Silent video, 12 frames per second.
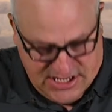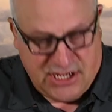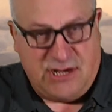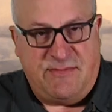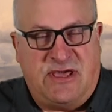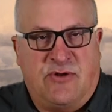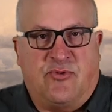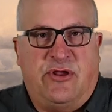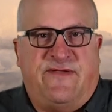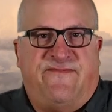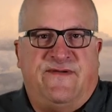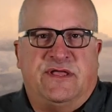no matter where
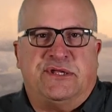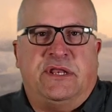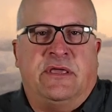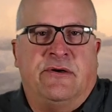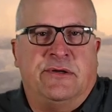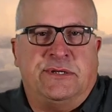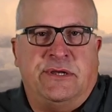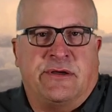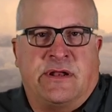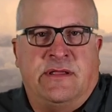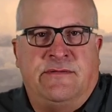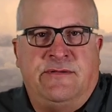you fish in the ocean,
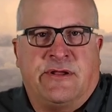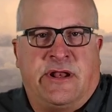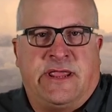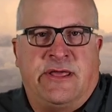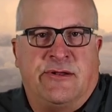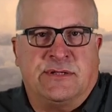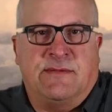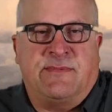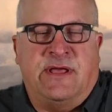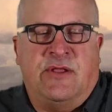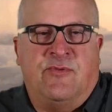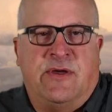you're gonna you're gonna encounter some
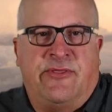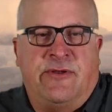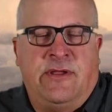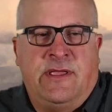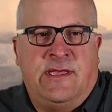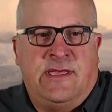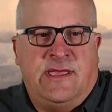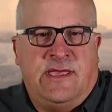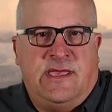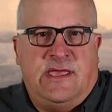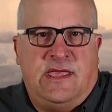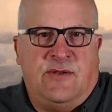kind of weather.
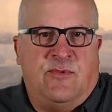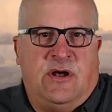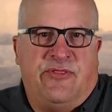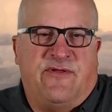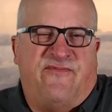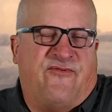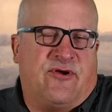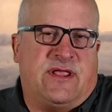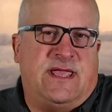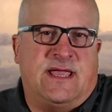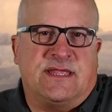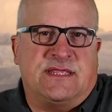And while the
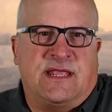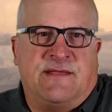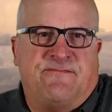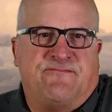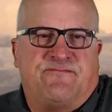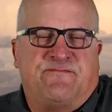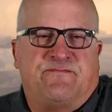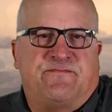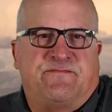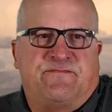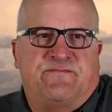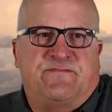forecasting
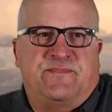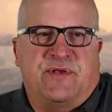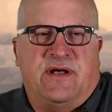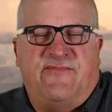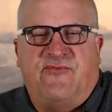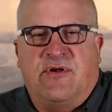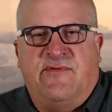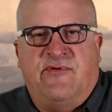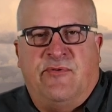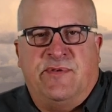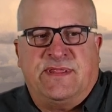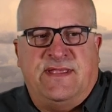software
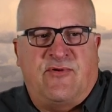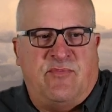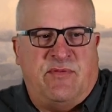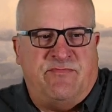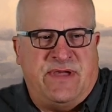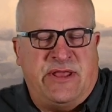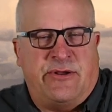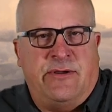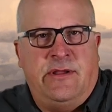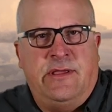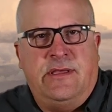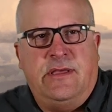bill has never been
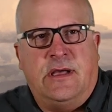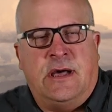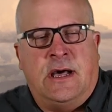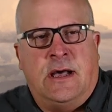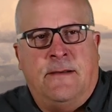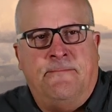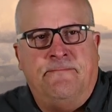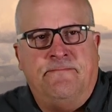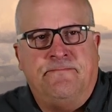better, um,